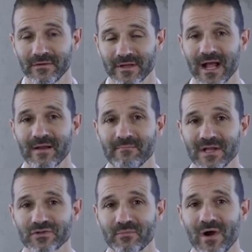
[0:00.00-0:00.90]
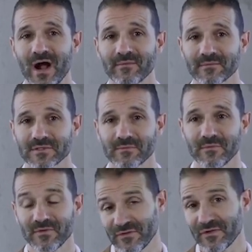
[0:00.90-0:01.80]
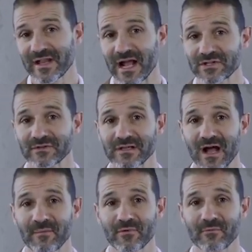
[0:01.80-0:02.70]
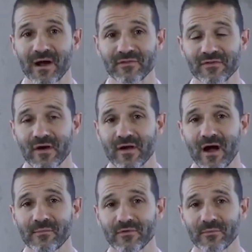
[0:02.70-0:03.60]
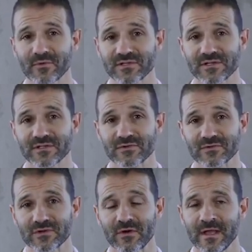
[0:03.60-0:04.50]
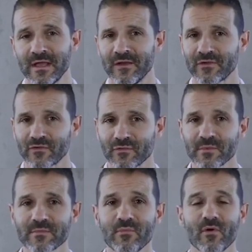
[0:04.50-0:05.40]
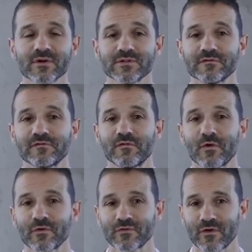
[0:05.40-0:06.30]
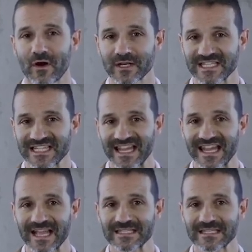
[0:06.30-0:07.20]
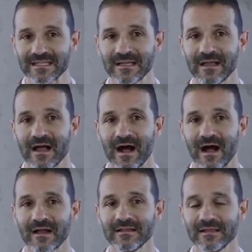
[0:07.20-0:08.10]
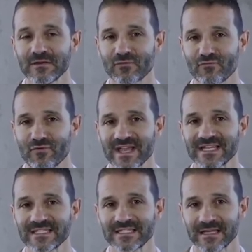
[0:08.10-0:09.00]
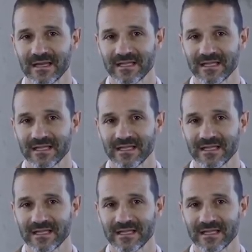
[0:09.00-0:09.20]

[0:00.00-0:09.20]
you're going to have major problems. You can actually compromise the outcome of the procedure. So it's extremely important to focus on selecting highly graded